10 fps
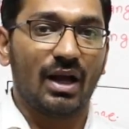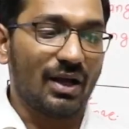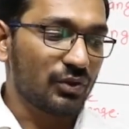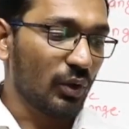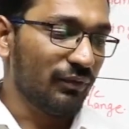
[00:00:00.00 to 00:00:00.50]

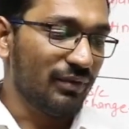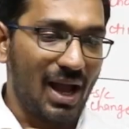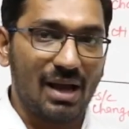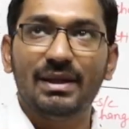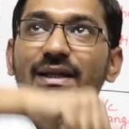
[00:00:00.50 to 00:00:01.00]
So if
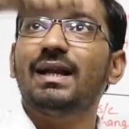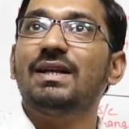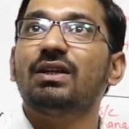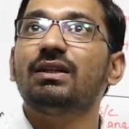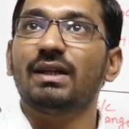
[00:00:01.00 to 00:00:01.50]
diameter
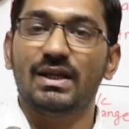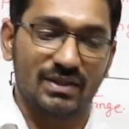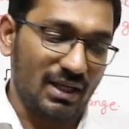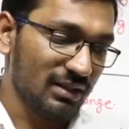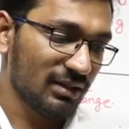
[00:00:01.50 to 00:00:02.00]
is
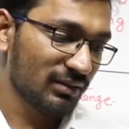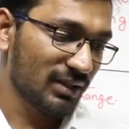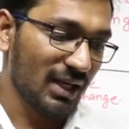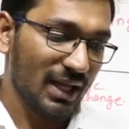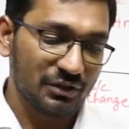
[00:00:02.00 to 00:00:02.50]
increasing,
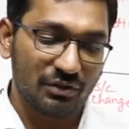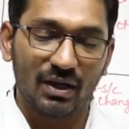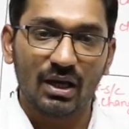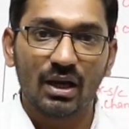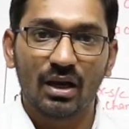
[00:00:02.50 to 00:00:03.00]
the length
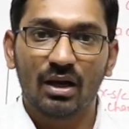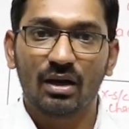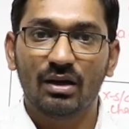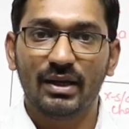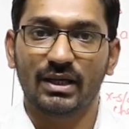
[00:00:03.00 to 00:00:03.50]
will
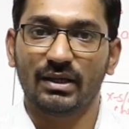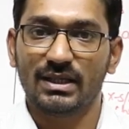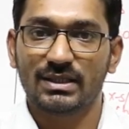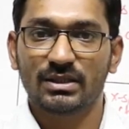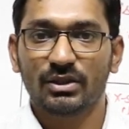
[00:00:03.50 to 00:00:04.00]

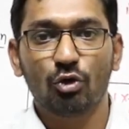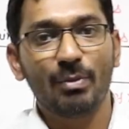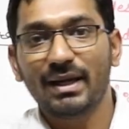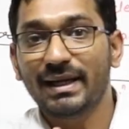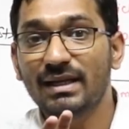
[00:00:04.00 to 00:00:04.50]
decrease to
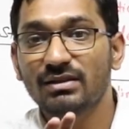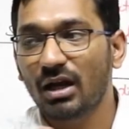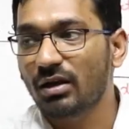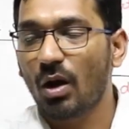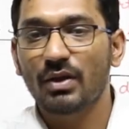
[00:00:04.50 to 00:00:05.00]
maintain
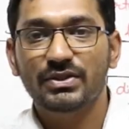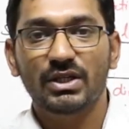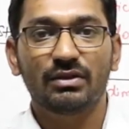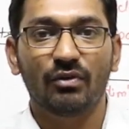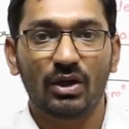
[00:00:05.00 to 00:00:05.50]
the
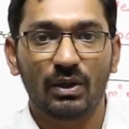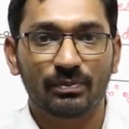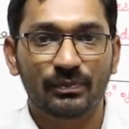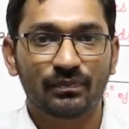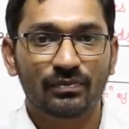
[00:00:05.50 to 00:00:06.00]
constant
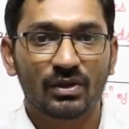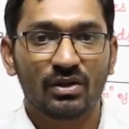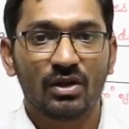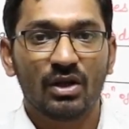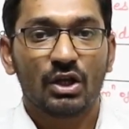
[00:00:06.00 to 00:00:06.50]
volume.
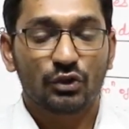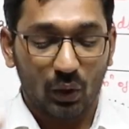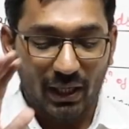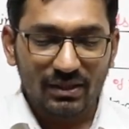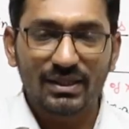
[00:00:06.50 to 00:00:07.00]

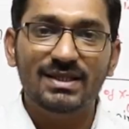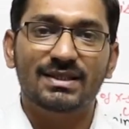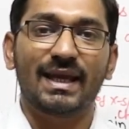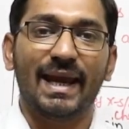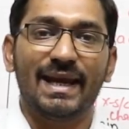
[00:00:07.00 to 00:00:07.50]
So in this
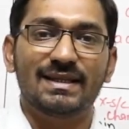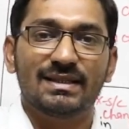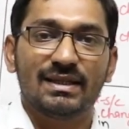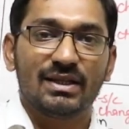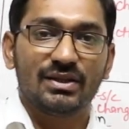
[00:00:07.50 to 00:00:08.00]
case,
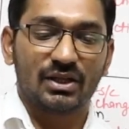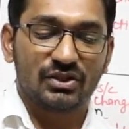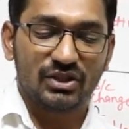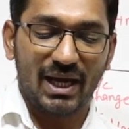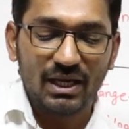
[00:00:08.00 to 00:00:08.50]
the
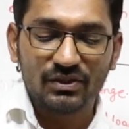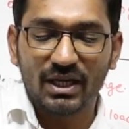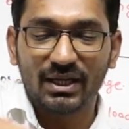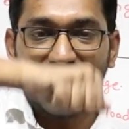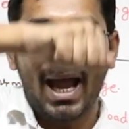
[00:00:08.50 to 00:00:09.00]
change
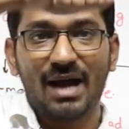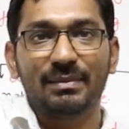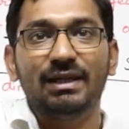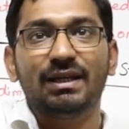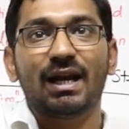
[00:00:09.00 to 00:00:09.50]
in
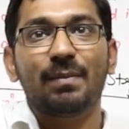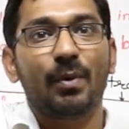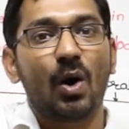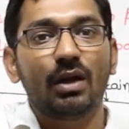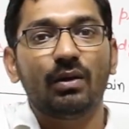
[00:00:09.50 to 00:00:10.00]
diameter
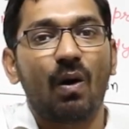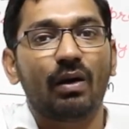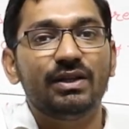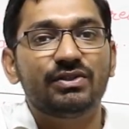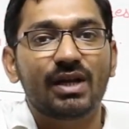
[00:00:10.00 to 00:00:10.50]
upon
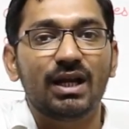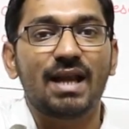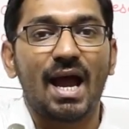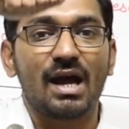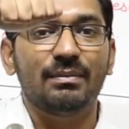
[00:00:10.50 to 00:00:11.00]
original
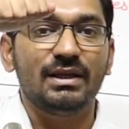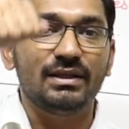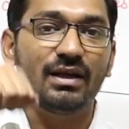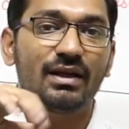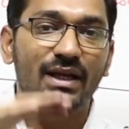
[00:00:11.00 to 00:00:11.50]

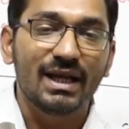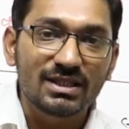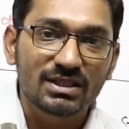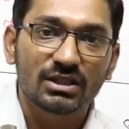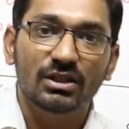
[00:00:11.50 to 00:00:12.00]
diameter
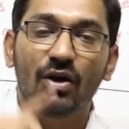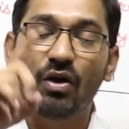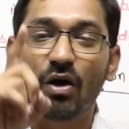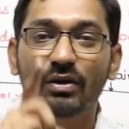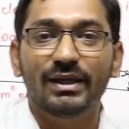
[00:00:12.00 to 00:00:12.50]
is
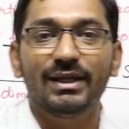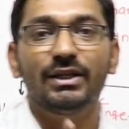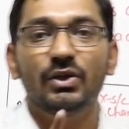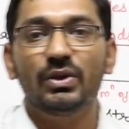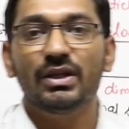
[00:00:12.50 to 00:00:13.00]

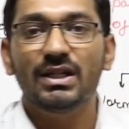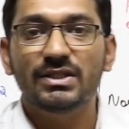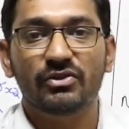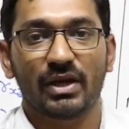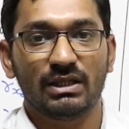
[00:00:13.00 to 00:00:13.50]
longitudinal
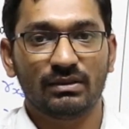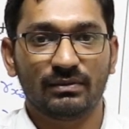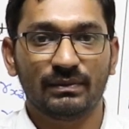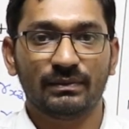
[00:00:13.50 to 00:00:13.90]
strain.